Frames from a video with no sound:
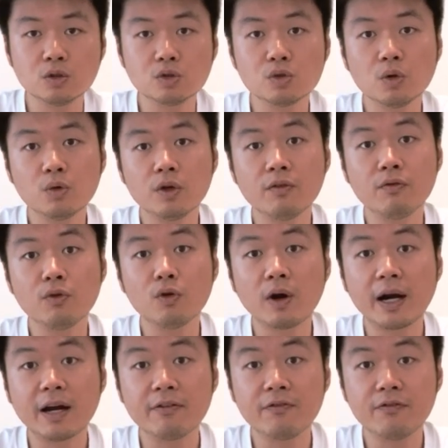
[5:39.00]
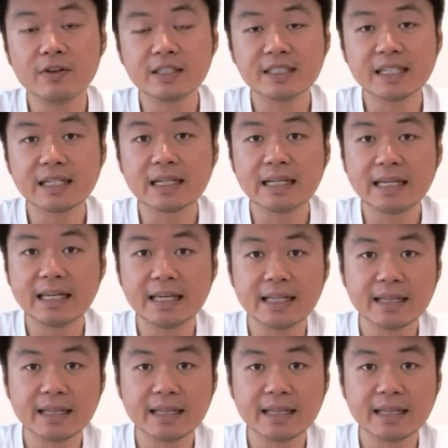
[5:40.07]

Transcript: So if you are physically